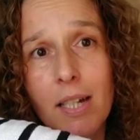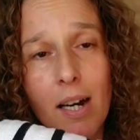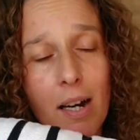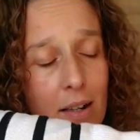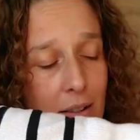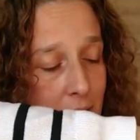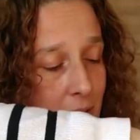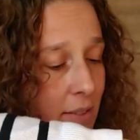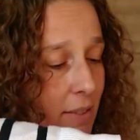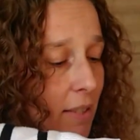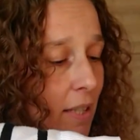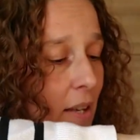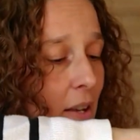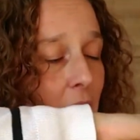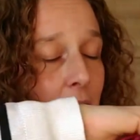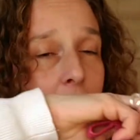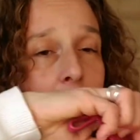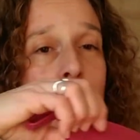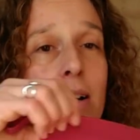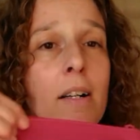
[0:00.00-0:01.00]
got
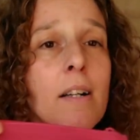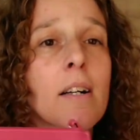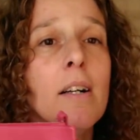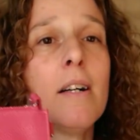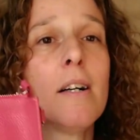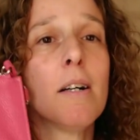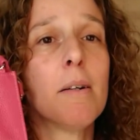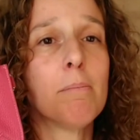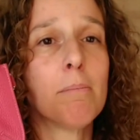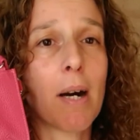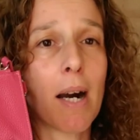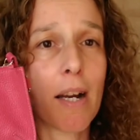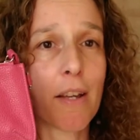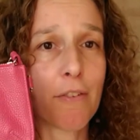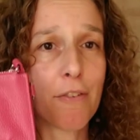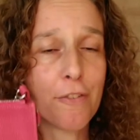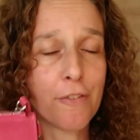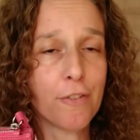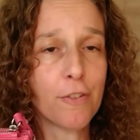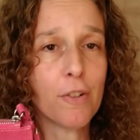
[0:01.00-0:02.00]
my
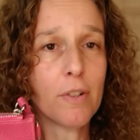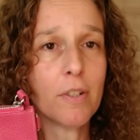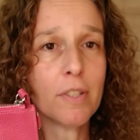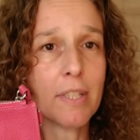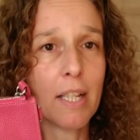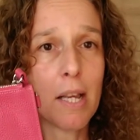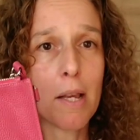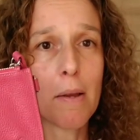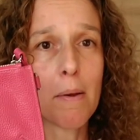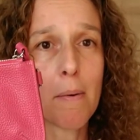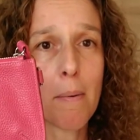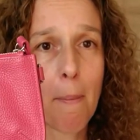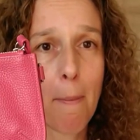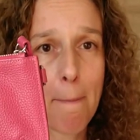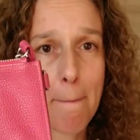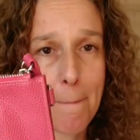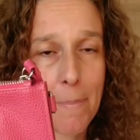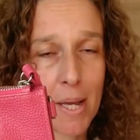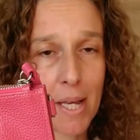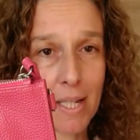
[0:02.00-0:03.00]
Foulonné
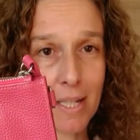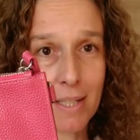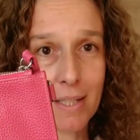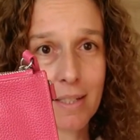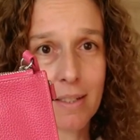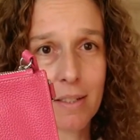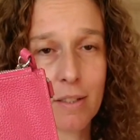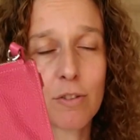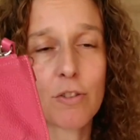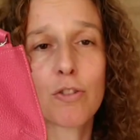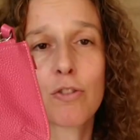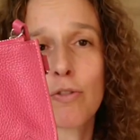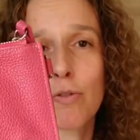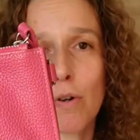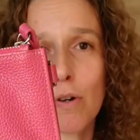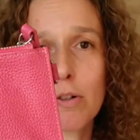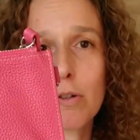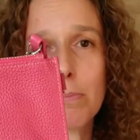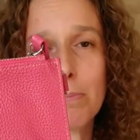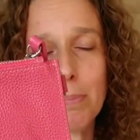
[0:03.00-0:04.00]
pink,
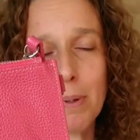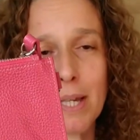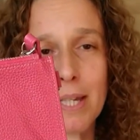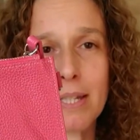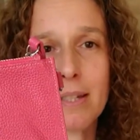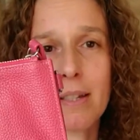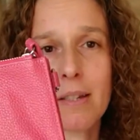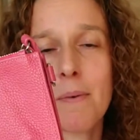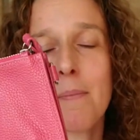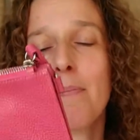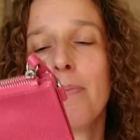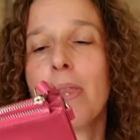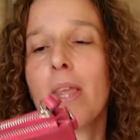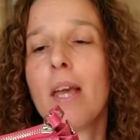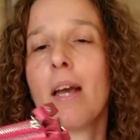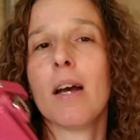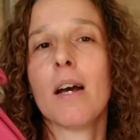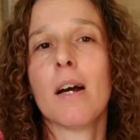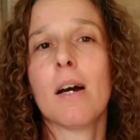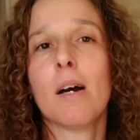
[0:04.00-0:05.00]
strong pink
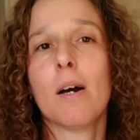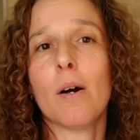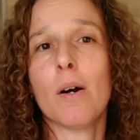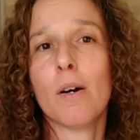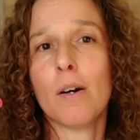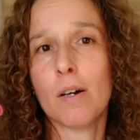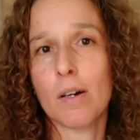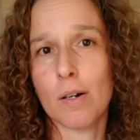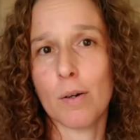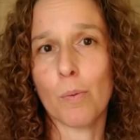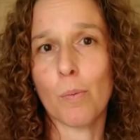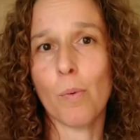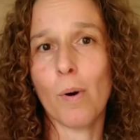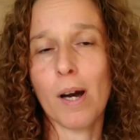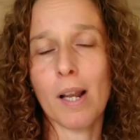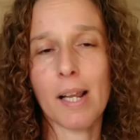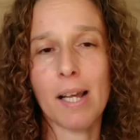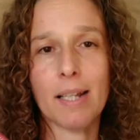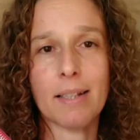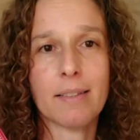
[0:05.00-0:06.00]

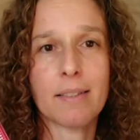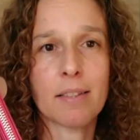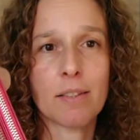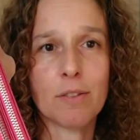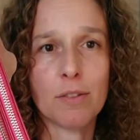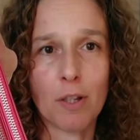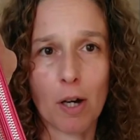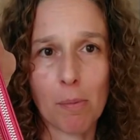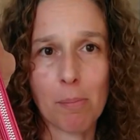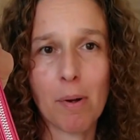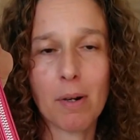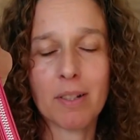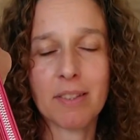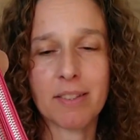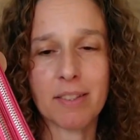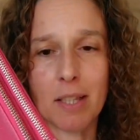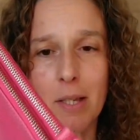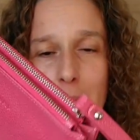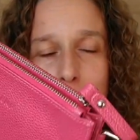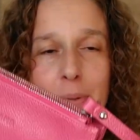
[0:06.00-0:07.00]
wallet, double
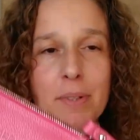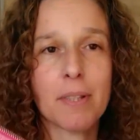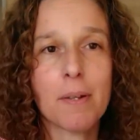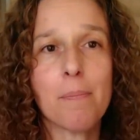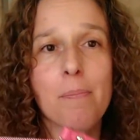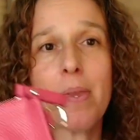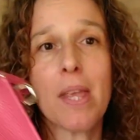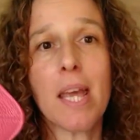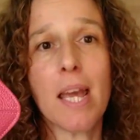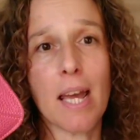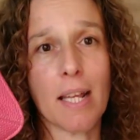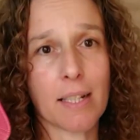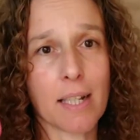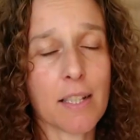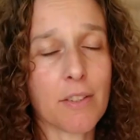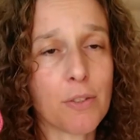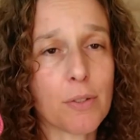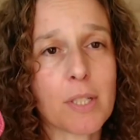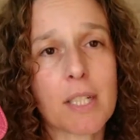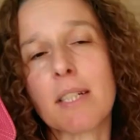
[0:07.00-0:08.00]
zipped. And
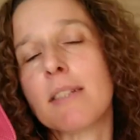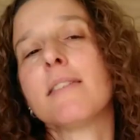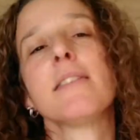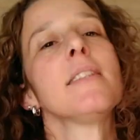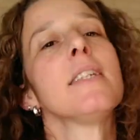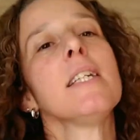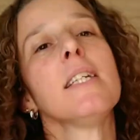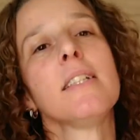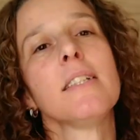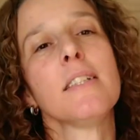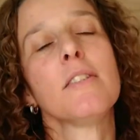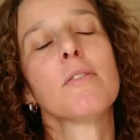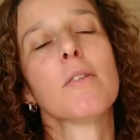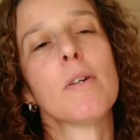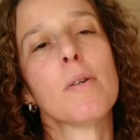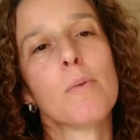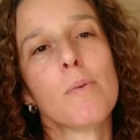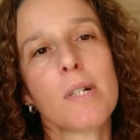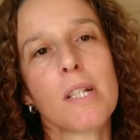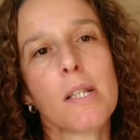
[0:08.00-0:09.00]
as you can see, it is
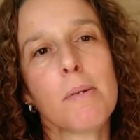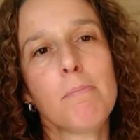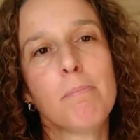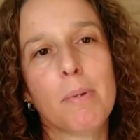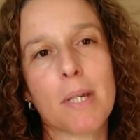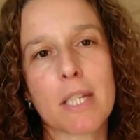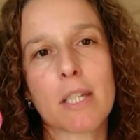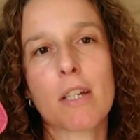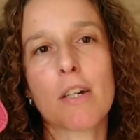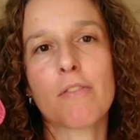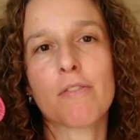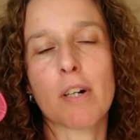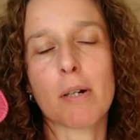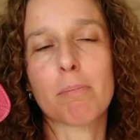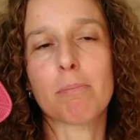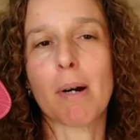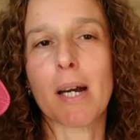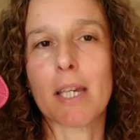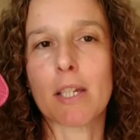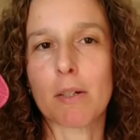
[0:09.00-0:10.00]
really bigger
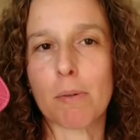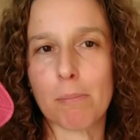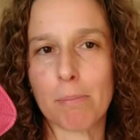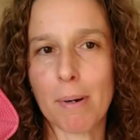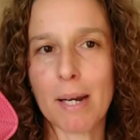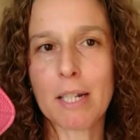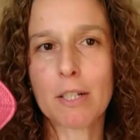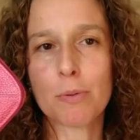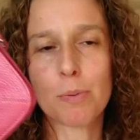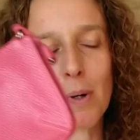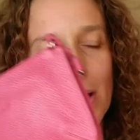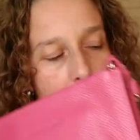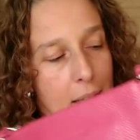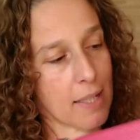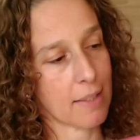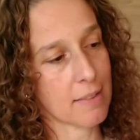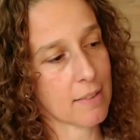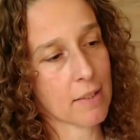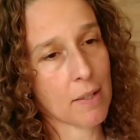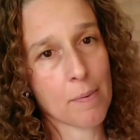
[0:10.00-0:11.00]
than my compact
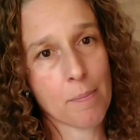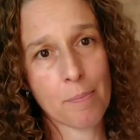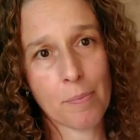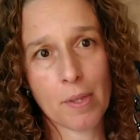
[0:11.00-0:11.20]
wallet,